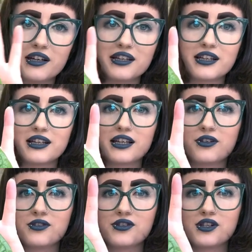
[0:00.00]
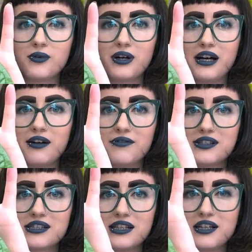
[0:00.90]
think they can also have a
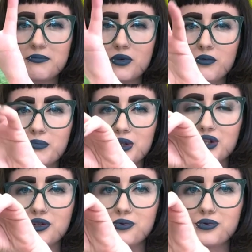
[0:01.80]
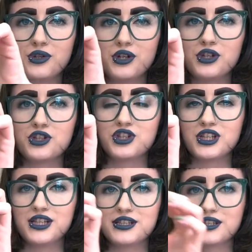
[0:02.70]
slight more blue
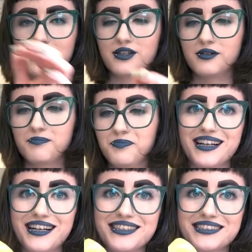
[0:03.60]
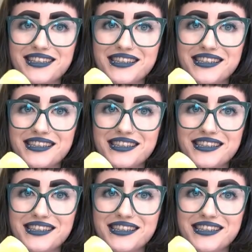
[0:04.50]
sheen to them. As you can